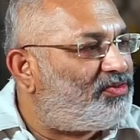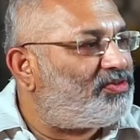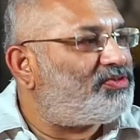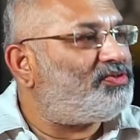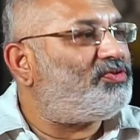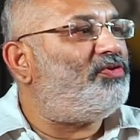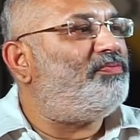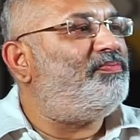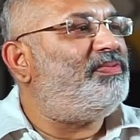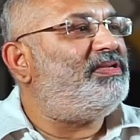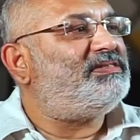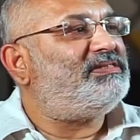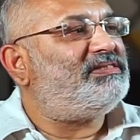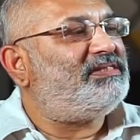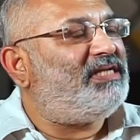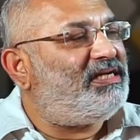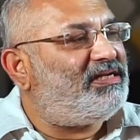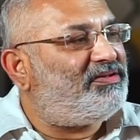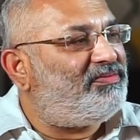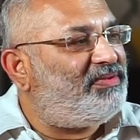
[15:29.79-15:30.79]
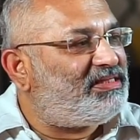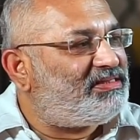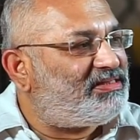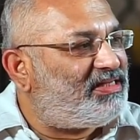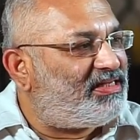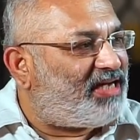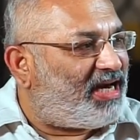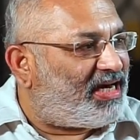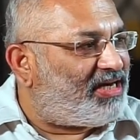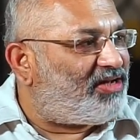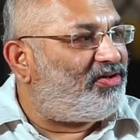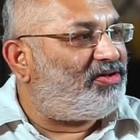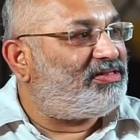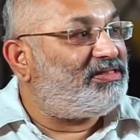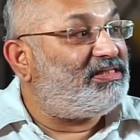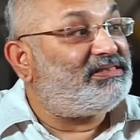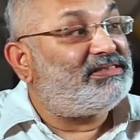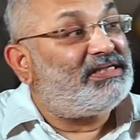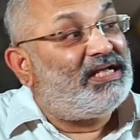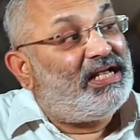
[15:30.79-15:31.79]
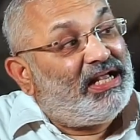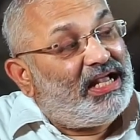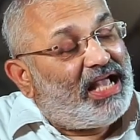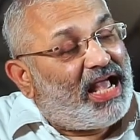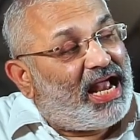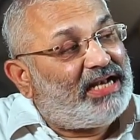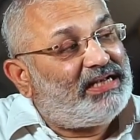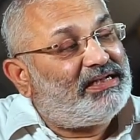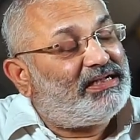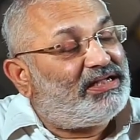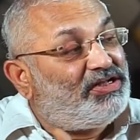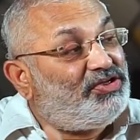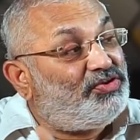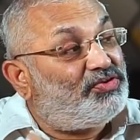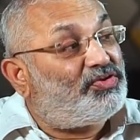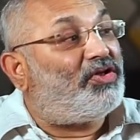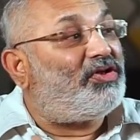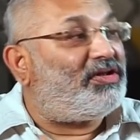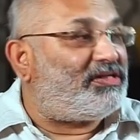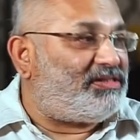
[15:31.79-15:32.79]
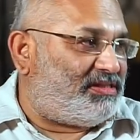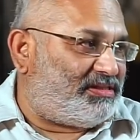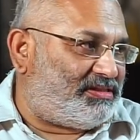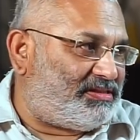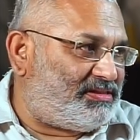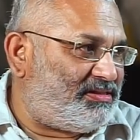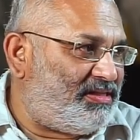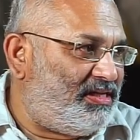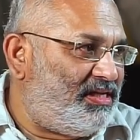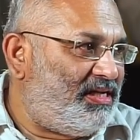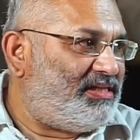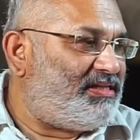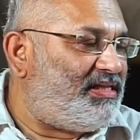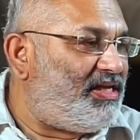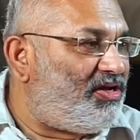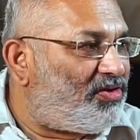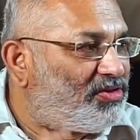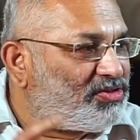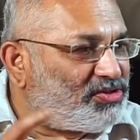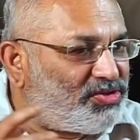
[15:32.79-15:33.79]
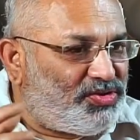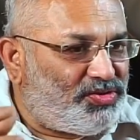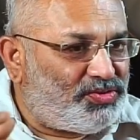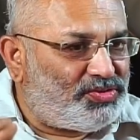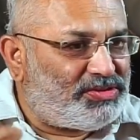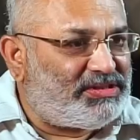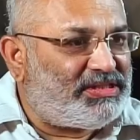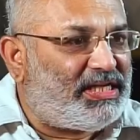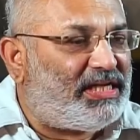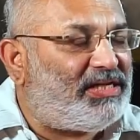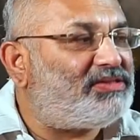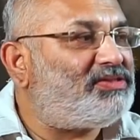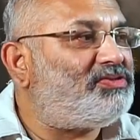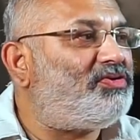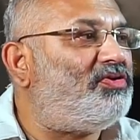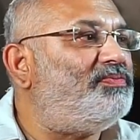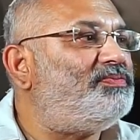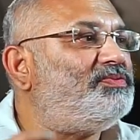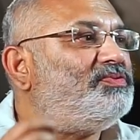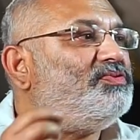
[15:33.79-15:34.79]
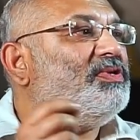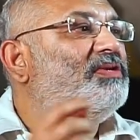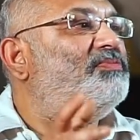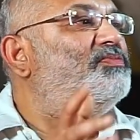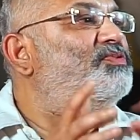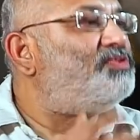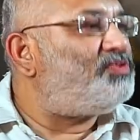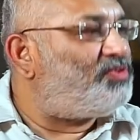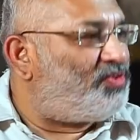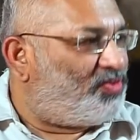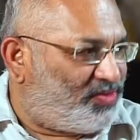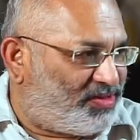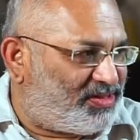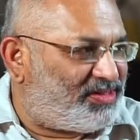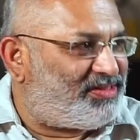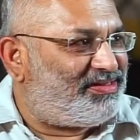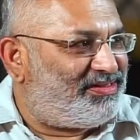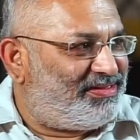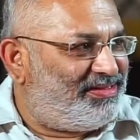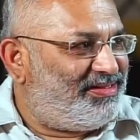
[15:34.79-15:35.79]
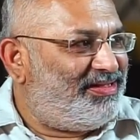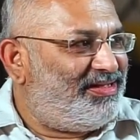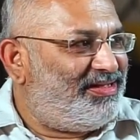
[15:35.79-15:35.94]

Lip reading: endoscopists, interventional cardiologists, and urologists. Okay. They also use telescopes to remove stones